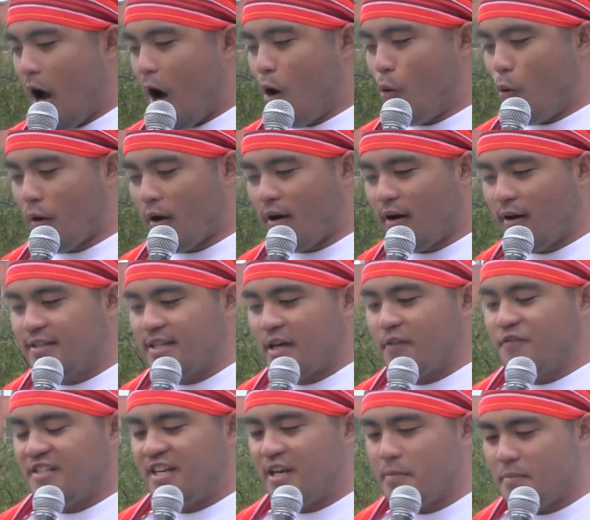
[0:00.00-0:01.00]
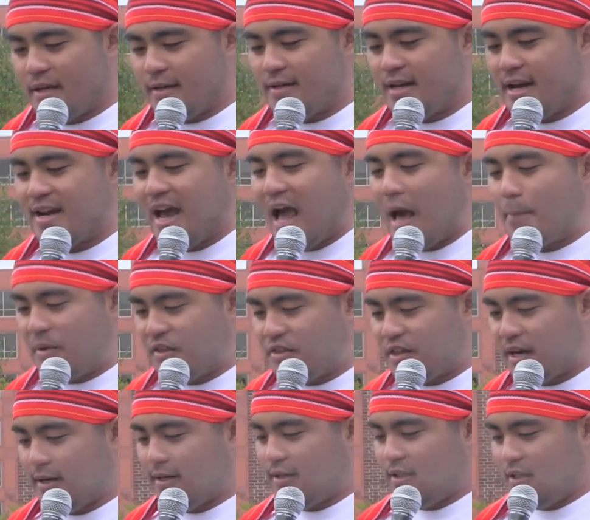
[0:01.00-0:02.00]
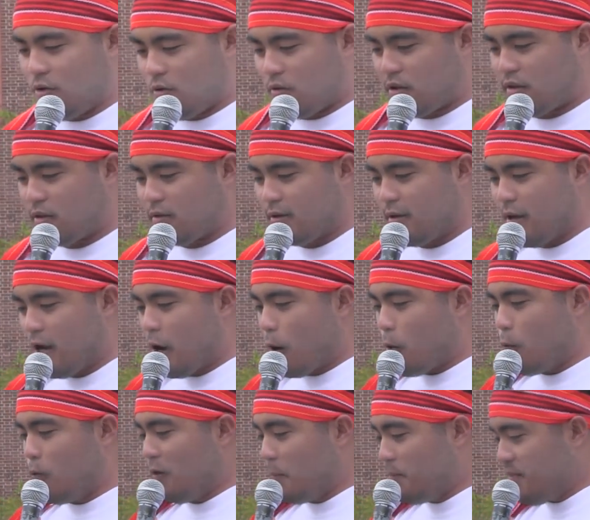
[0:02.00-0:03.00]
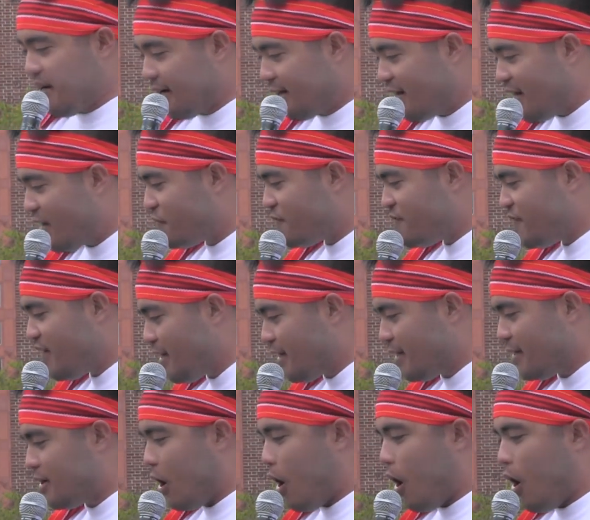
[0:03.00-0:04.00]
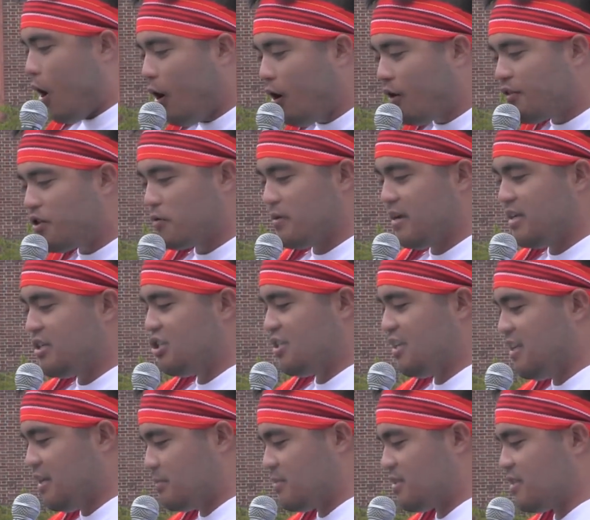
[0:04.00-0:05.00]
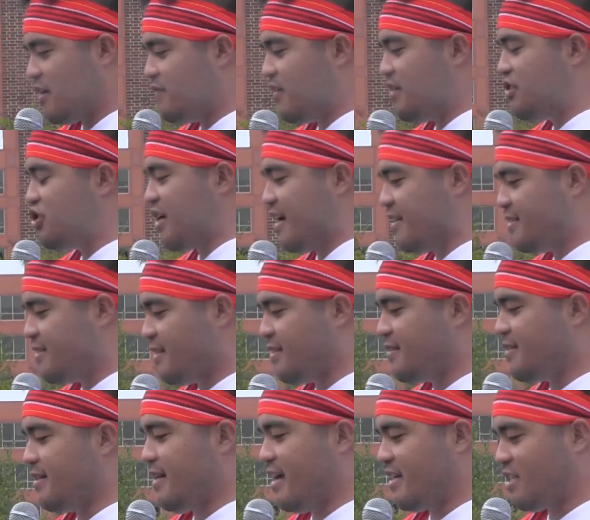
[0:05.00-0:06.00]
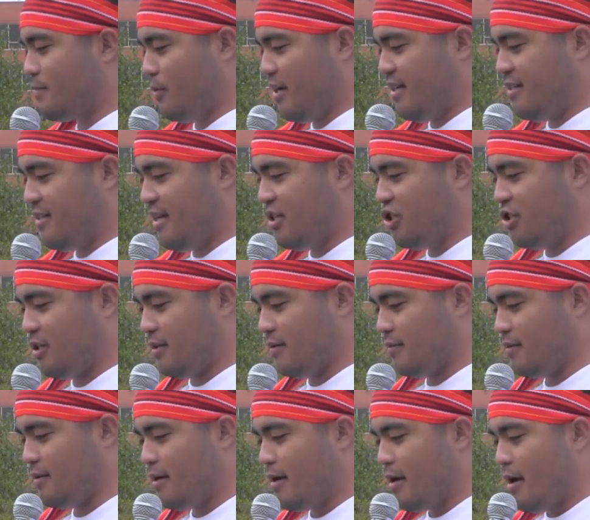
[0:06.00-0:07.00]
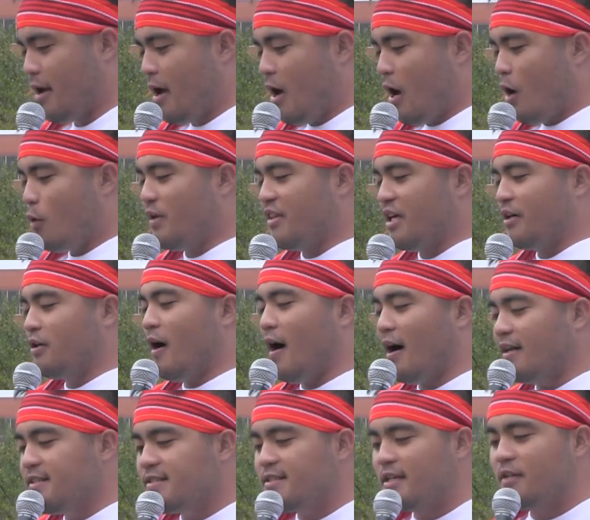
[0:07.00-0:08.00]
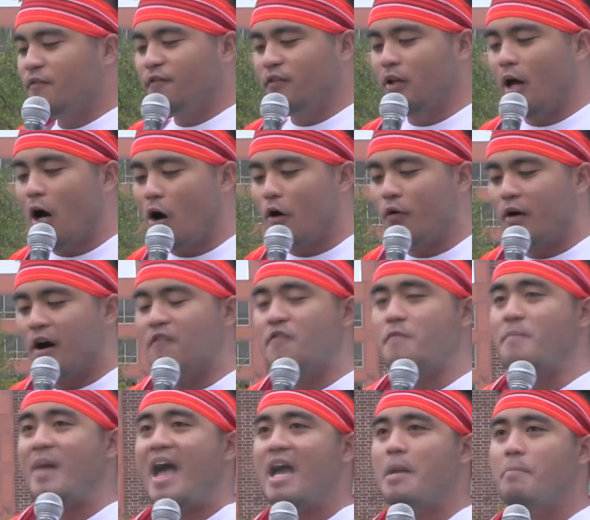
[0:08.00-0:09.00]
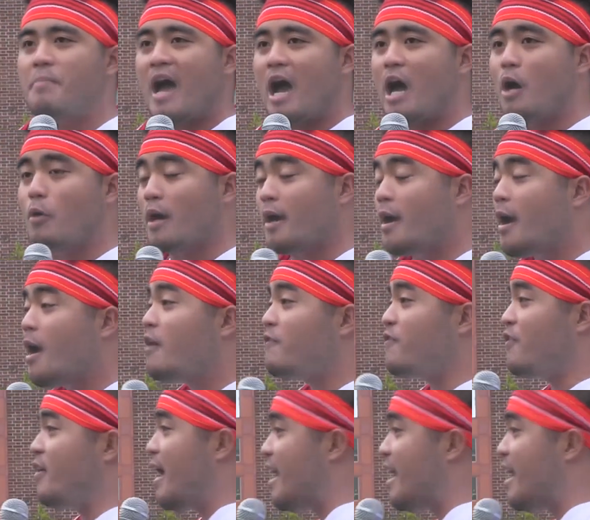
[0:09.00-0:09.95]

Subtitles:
A world of timid and apathetic youth will merely feed all the regimes of injustice and exploitation, with a constant flow of manpower for